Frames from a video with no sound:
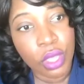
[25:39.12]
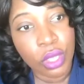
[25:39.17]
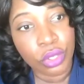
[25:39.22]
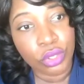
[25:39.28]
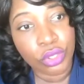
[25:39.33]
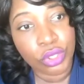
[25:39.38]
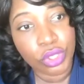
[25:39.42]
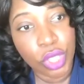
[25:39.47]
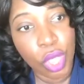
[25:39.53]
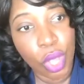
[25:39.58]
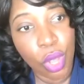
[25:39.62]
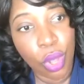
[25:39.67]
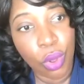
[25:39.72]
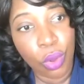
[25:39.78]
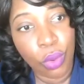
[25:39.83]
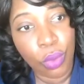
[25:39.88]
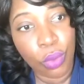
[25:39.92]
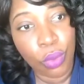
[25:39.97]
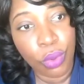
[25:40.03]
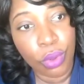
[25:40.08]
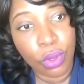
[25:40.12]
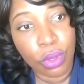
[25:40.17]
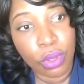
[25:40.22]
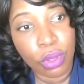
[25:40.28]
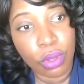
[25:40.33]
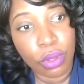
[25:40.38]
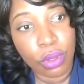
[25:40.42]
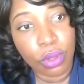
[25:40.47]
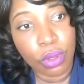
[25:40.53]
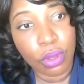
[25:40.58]
So
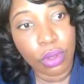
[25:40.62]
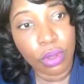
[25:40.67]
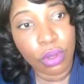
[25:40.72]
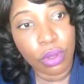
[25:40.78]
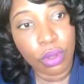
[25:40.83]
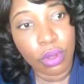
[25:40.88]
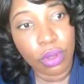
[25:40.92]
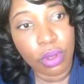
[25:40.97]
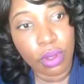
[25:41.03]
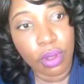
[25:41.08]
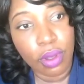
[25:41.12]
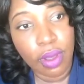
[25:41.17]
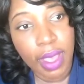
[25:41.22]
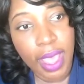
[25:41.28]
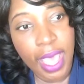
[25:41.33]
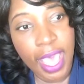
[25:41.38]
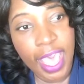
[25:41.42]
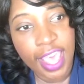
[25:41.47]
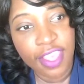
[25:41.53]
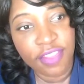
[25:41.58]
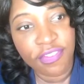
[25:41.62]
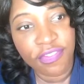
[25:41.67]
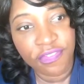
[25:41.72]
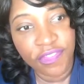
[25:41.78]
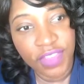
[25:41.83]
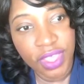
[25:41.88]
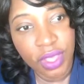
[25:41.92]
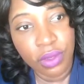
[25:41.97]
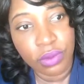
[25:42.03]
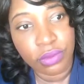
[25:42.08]
I
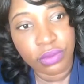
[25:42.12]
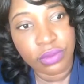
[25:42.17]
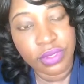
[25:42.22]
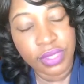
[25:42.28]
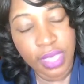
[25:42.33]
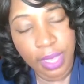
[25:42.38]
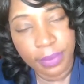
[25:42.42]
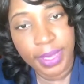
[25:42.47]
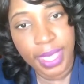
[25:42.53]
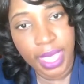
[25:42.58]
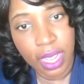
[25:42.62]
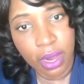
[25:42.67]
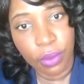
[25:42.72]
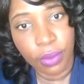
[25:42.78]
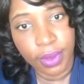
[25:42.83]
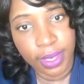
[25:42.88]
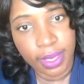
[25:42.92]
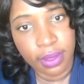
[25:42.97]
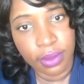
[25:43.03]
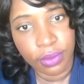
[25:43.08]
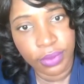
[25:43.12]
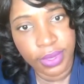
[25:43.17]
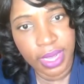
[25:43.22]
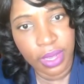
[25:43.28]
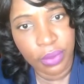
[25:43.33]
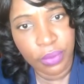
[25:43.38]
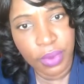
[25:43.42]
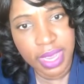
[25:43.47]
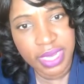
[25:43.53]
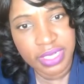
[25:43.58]
felt some kind of way when
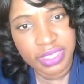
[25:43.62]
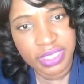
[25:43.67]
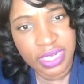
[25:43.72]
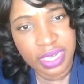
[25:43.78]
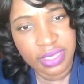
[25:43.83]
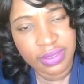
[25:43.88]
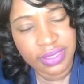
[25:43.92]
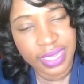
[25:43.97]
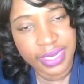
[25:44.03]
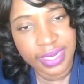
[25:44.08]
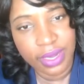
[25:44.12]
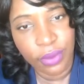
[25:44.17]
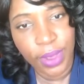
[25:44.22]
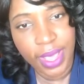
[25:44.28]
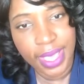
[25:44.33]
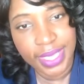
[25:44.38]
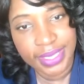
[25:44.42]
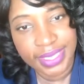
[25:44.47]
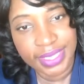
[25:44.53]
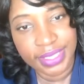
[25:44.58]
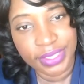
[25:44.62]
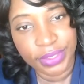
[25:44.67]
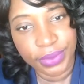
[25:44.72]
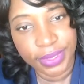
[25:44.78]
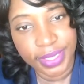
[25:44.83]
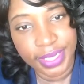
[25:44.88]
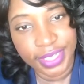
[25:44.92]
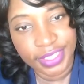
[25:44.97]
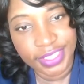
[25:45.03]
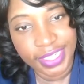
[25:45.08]
I watched it. And I was like, now why is he
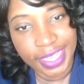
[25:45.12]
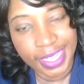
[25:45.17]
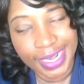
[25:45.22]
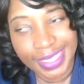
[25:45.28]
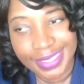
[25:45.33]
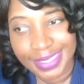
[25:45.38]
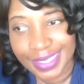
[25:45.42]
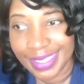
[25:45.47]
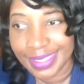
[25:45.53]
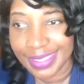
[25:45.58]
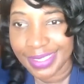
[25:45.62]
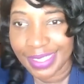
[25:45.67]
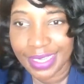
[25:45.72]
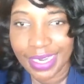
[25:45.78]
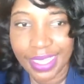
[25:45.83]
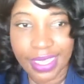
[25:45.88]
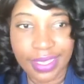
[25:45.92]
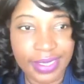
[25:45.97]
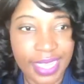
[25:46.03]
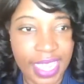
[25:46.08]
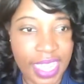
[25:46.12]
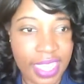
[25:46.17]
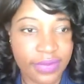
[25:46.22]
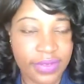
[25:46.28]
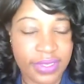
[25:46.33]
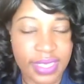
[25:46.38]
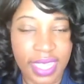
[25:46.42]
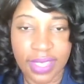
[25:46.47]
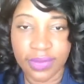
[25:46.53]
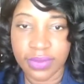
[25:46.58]
doing that, child? I say, see there,
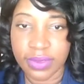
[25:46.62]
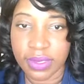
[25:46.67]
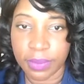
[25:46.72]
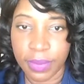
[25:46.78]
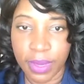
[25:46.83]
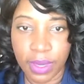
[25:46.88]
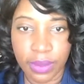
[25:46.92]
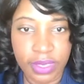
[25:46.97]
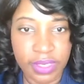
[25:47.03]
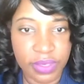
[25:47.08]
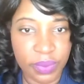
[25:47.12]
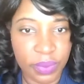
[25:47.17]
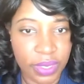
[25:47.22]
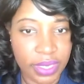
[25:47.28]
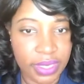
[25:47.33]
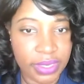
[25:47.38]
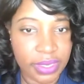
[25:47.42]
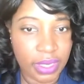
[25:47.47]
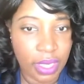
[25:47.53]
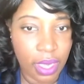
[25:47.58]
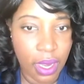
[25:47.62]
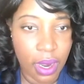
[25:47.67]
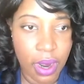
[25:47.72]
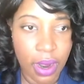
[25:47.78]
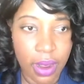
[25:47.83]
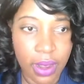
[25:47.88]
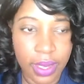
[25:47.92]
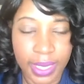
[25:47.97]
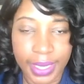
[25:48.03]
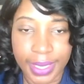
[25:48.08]
Davis done bought this boy this
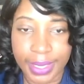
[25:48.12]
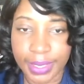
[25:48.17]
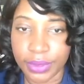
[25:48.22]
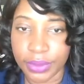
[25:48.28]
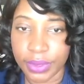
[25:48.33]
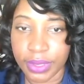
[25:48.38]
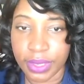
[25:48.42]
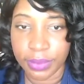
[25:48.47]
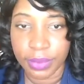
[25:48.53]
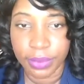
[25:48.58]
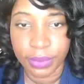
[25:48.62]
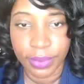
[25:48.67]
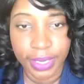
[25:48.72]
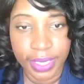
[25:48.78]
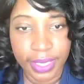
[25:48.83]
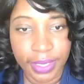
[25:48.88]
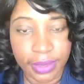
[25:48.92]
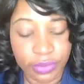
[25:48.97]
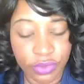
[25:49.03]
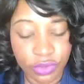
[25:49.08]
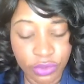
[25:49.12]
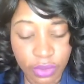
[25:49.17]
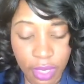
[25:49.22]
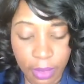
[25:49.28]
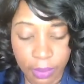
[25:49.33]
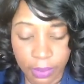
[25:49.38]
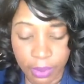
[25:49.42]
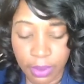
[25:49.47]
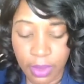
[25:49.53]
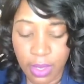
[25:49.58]
car and ain't doing nothing but bringing him
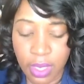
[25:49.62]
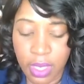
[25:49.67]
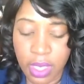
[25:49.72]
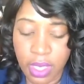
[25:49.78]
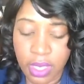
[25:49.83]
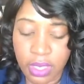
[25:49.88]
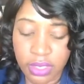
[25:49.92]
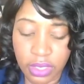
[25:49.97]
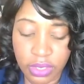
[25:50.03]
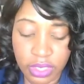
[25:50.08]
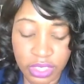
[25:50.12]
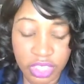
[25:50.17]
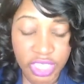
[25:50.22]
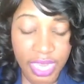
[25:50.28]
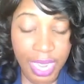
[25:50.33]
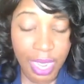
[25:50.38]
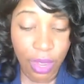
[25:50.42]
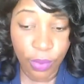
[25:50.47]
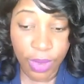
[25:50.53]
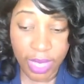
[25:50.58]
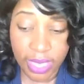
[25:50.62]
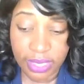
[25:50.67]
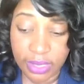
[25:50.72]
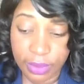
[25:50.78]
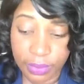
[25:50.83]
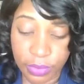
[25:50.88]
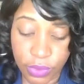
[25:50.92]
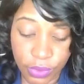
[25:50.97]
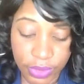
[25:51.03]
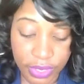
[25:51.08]
trouble. So this child winds
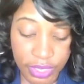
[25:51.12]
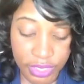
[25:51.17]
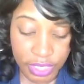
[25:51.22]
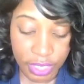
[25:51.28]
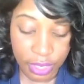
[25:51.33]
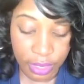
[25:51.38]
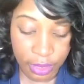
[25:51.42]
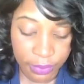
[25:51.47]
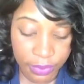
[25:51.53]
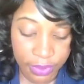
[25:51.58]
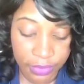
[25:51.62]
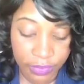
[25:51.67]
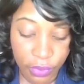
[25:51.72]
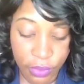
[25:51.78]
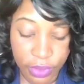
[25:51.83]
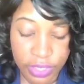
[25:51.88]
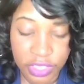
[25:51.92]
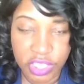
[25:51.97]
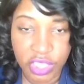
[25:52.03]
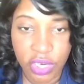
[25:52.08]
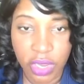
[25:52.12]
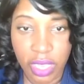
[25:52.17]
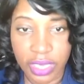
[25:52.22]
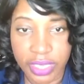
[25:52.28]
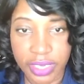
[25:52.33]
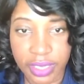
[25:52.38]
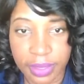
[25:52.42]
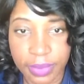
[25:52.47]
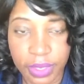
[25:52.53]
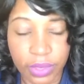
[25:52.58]
up going to jail. But of course, Charlie
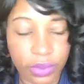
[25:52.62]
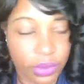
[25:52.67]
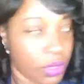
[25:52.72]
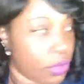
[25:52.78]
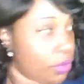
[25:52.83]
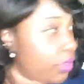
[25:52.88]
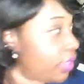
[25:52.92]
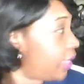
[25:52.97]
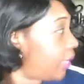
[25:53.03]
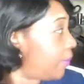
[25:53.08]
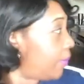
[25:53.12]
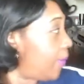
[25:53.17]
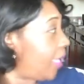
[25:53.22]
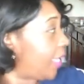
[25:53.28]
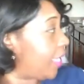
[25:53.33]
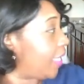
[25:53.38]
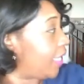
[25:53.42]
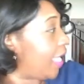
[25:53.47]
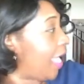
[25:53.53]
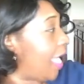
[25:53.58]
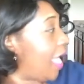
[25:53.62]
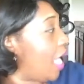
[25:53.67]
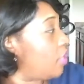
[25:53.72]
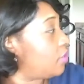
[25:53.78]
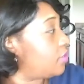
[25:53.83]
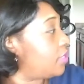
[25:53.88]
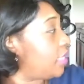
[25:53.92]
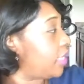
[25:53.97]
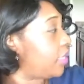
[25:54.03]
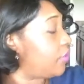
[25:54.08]
and them don't know it. They back at the
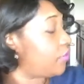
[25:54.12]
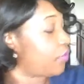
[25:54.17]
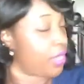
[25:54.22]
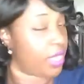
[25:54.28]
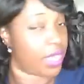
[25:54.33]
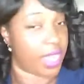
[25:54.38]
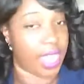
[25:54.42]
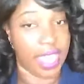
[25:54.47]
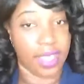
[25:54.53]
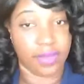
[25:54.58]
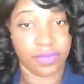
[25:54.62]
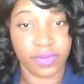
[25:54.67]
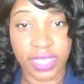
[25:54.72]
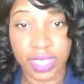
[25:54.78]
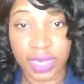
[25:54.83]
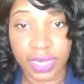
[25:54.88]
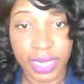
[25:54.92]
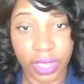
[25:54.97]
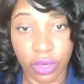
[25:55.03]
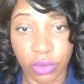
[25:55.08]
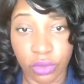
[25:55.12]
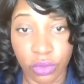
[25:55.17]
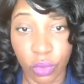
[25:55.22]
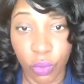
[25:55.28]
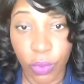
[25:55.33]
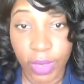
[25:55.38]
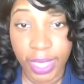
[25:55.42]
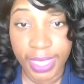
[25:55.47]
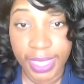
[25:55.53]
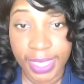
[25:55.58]
house. They getting ready to have dinner. They don't know
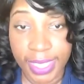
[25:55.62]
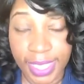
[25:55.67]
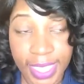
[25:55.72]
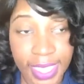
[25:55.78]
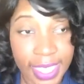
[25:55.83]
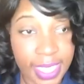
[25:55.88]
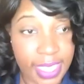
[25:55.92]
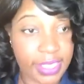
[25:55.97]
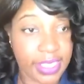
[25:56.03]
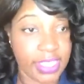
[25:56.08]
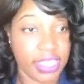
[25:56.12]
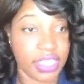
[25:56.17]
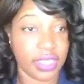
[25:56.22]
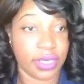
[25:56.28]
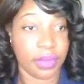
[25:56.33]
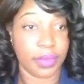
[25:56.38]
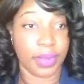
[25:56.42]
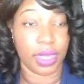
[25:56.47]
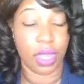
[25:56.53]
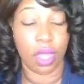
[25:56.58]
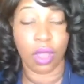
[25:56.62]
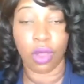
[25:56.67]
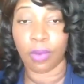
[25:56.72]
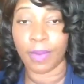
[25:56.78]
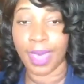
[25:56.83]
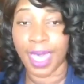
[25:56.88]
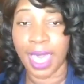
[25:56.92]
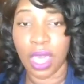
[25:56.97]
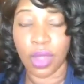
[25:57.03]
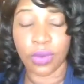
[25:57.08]
where he is. He should have been
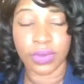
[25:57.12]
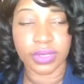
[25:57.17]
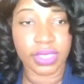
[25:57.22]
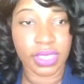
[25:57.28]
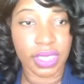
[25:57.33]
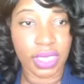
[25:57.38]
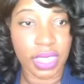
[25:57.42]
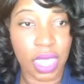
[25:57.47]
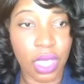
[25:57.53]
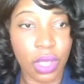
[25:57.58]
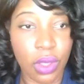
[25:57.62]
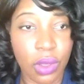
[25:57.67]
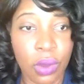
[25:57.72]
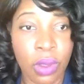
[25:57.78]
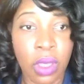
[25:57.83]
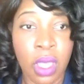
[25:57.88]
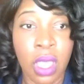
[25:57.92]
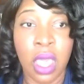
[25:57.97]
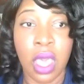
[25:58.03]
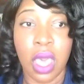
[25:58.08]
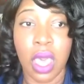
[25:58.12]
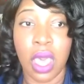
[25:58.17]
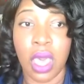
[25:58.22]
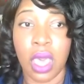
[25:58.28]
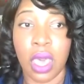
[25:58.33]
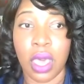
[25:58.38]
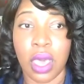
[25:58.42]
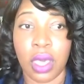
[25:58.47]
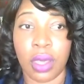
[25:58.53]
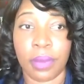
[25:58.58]
home hours ago.
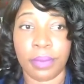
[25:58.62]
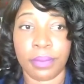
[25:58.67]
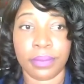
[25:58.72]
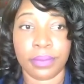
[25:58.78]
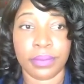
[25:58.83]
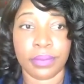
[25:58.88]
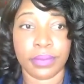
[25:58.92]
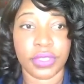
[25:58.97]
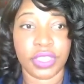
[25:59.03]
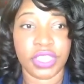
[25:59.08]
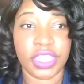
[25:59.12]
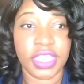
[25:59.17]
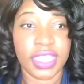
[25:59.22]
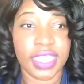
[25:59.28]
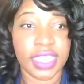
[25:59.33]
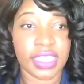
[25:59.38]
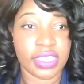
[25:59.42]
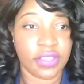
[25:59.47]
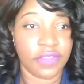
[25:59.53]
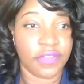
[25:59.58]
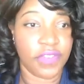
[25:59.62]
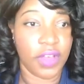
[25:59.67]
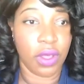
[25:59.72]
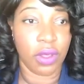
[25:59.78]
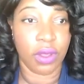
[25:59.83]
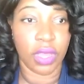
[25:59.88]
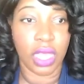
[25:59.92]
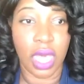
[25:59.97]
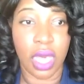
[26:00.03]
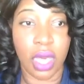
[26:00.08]
She gets a
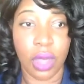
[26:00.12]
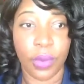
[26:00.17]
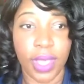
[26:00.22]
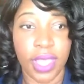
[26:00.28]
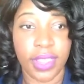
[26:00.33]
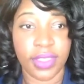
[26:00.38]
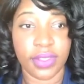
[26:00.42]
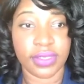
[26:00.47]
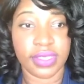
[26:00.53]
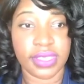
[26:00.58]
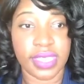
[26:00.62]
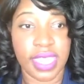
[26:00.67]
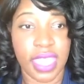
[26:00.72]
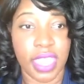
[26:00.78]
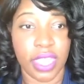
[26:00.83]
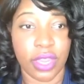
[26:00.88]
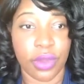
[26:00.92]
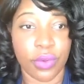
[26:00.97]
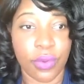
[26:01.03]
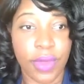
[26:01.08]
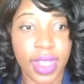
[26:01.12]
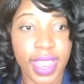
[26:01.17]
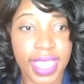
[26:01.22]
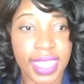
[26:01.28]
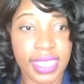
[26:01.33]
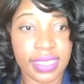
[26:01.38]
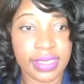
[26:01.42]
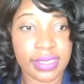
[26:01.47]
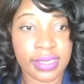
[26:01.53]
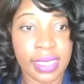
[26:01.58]
phone call while they're saying
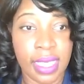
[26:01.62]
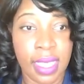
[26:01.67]
grace.